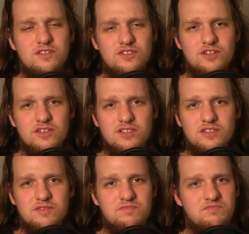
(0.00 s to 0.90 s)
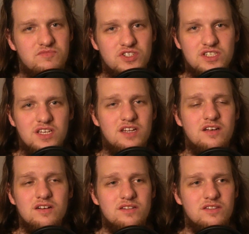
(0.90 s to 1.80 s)
just sit
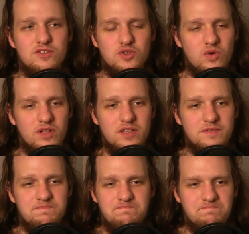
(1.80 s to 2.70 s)
on the toilet